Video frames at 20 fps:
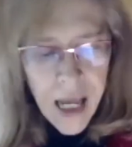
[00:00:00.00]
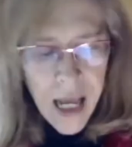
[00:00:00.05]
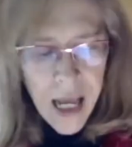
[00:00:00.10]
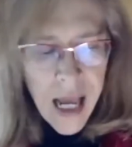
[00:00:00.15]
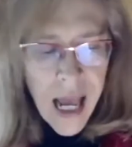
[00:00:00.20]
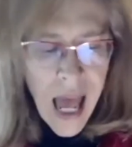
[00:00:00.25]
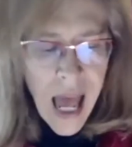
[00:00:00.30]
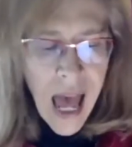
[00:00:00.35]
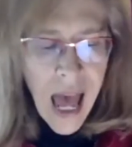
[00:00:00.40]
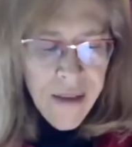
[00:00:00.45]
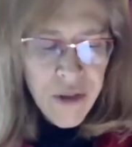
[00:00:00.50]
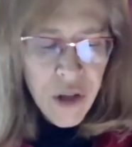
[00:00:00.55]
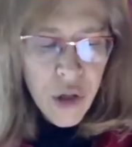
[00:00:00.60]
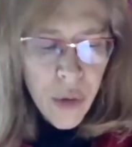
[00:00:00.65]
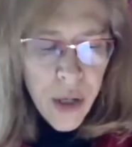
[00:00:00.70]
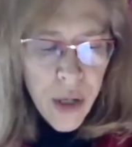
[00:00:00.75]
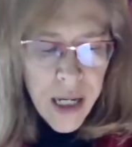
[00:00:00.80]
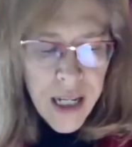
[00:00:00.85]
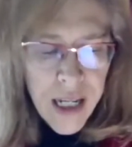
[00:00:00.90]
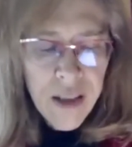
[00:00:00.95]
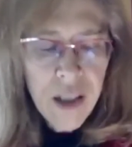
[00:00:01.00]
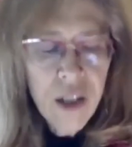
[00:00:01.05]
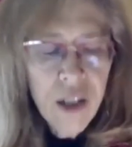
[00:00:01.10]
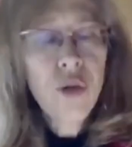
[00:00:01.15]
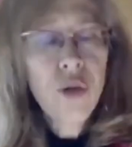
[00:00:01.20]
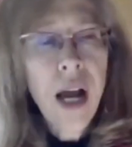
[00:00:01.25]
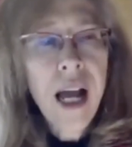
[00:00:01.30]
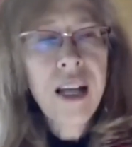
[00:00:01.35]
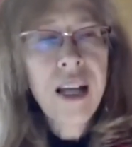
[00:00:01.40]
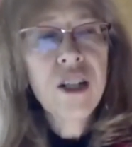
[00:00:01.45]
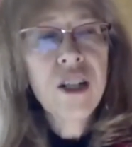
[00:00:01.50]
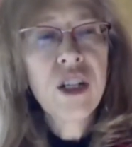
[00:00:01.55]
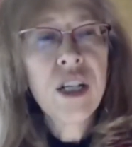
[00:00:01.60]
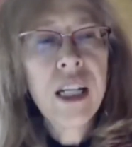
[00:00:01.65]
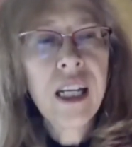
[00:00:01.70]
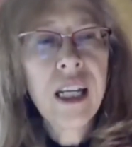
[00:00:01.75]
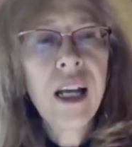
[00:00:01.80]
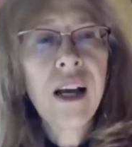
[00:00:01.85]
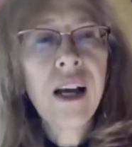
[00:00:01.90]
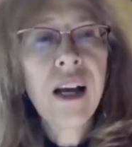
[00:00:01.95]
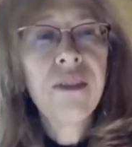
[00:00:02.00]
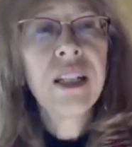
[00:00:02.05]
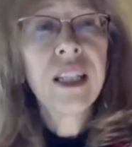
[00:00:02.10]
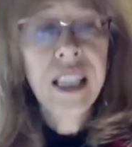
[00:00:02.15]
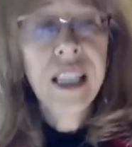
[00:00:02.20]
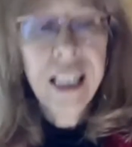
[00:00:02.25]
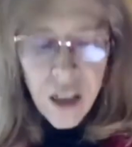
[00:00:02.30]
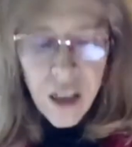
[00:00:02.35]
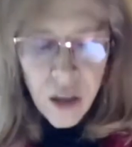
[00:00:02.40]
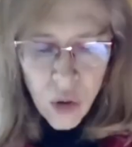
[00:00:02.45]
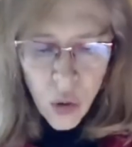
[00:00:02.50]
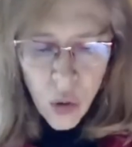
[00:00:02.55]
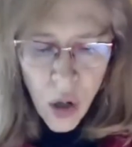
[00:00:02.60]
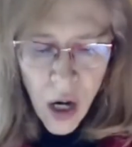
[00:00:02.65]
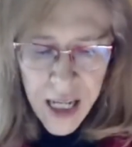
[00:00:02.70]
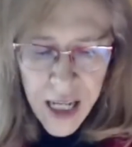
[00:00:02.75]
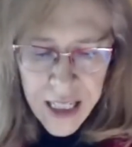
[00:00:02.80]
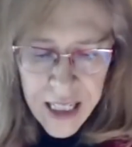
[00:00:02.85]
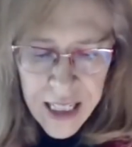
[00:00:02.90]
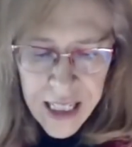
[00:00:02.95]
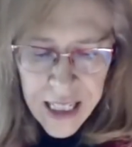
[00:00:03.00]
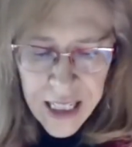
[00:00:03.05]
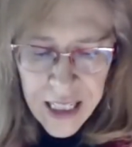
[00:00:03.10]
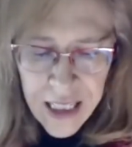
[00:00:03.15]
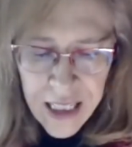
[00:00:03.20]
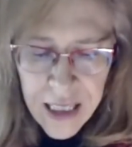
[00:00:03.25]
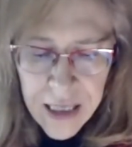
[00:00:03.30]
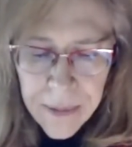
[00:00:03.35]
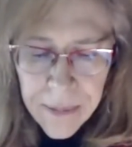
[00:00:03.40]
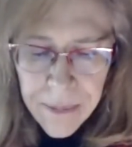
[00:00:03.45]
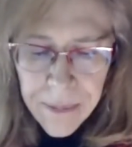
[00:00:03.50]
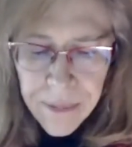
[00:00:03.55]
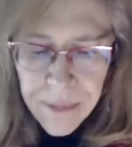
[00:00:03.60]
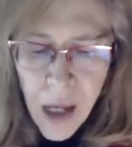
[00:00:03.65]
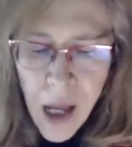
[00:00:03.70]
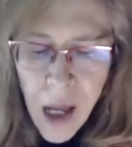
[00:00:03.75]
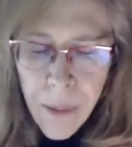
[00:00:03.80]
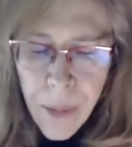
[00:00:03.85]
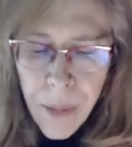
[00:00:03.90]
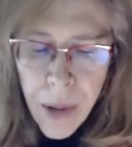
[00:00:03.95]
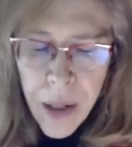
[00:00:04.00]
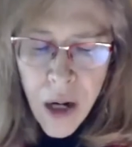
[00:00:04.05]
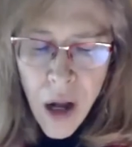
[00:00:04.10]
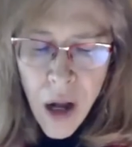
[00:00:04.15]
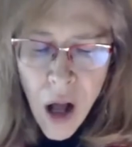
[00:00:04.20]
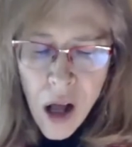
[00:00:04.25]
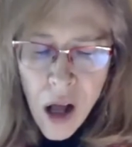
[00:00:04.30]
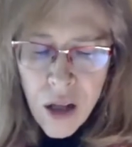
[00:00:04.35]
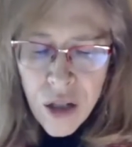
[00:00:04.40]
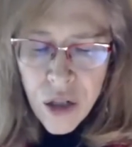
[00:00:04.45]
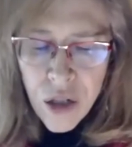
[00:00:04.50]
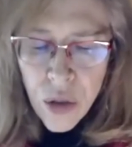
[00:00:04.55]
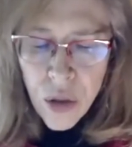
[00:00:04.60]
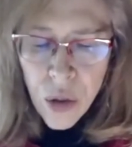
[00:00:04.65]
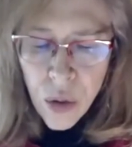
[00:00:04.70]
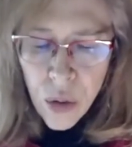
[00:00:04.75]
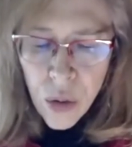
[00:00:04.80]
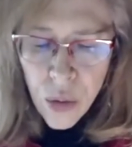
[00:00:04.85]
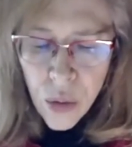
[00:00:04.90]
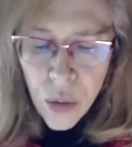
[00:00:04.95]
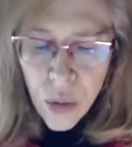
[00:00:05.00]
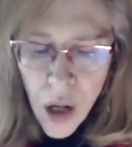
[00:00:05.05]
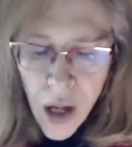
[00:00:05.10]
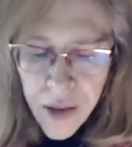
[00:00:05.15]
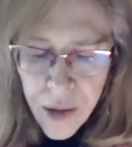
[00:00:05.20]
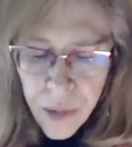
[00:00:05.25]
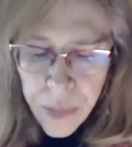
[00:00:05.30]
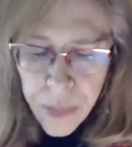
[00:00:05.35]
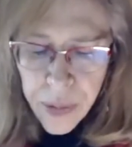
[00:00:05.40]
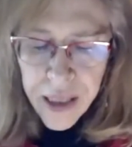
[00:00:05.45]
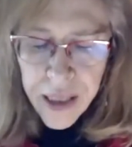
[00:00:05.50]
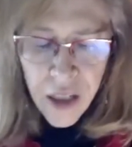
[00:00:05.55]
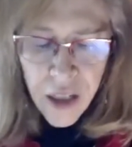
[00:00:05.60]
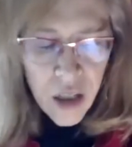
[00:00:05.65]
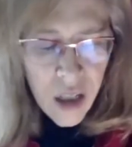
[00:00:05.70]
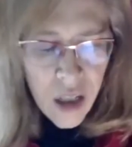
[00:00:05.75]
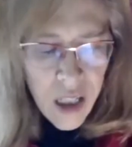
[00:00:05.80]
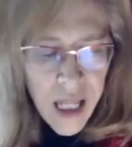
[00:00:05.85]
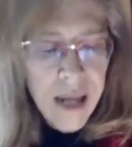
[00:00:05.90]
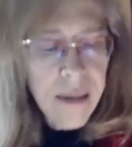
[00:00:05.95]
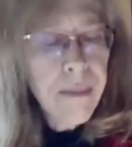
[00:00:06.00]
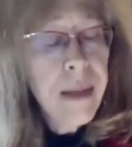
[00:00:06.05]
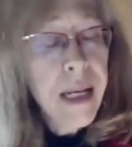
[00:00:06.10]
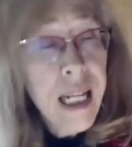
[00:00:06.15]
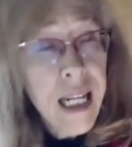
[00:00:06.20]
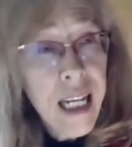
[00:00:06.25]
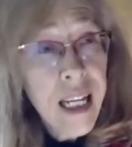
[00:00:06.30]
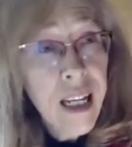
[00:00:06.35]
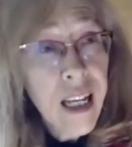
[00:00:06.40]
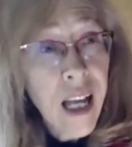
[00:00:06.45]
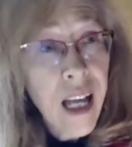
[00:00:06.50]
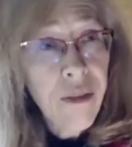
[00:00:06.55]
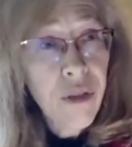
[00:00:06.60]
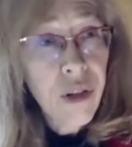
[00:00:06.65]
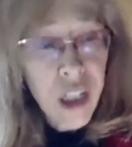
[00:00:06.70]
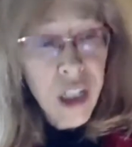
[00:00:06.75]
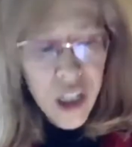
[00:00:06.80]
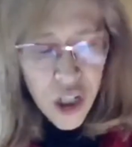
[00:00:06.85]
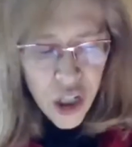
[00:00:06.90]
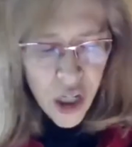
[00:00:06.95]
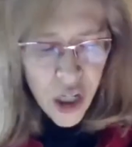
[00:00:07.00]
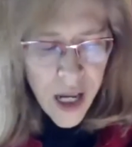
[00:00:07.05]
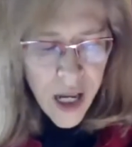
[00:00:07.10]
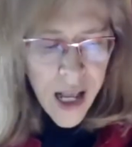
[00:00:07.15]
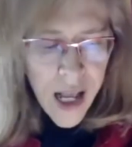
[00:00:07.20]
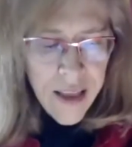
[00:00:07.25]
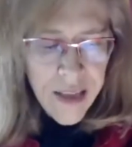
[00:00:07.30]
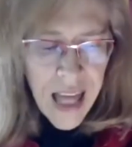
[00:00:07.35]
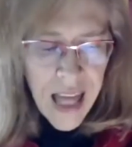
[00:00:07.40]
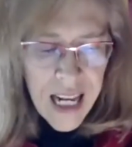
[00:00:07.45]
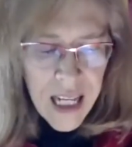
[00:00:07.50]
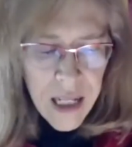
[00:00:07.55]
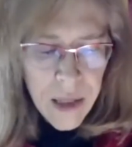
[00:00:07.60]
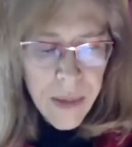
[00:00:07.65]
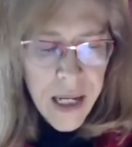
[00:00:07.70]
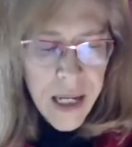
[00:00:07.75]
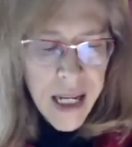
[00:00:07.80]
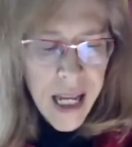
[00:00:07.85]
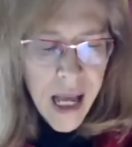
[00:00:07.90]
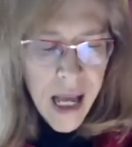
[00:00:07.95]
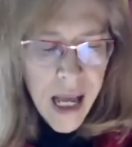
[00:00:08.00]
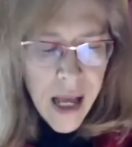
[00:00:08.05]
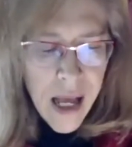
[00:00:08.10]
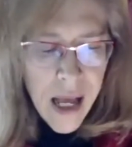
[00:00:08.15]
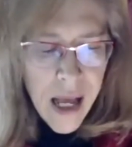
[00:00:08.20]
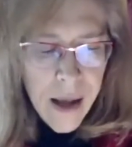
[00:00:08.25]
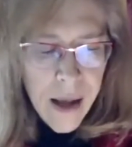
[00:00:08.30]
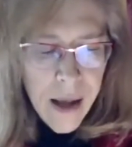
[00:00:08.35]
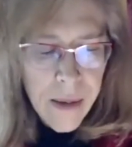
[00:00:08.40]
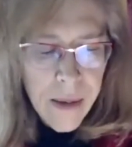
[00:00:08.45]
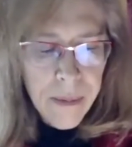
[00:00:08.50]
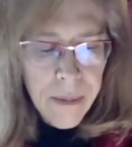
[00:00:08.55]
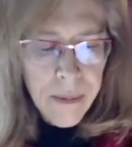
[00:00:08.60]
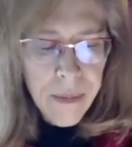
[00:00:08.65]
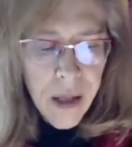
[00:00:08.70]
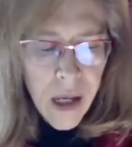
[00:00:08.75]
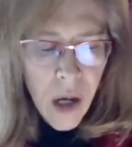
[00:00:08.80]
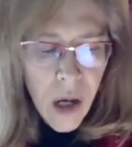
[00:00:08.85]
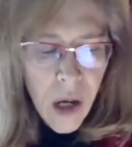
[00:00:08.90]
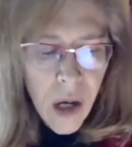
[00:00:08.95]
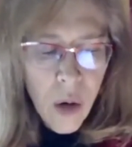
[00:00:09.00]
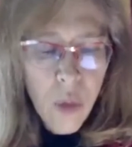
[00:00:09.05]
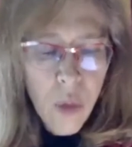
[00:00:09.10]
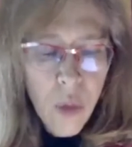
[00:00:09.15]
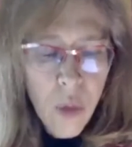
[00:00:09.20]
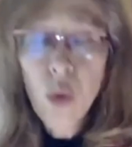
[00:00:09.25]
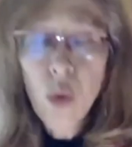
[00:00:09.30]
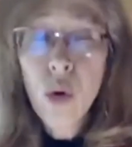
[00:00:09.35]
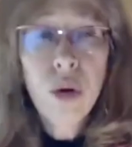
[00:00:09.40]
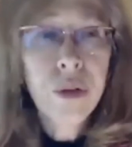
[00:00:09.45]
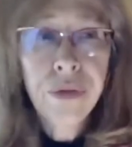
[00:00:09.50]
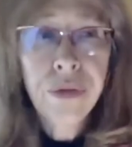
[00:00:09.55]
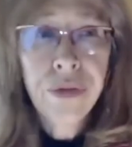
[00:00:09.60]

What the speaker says: have treated the tragedy of illegal crossings, but also on the political and media coverage that has become a world phenomenon.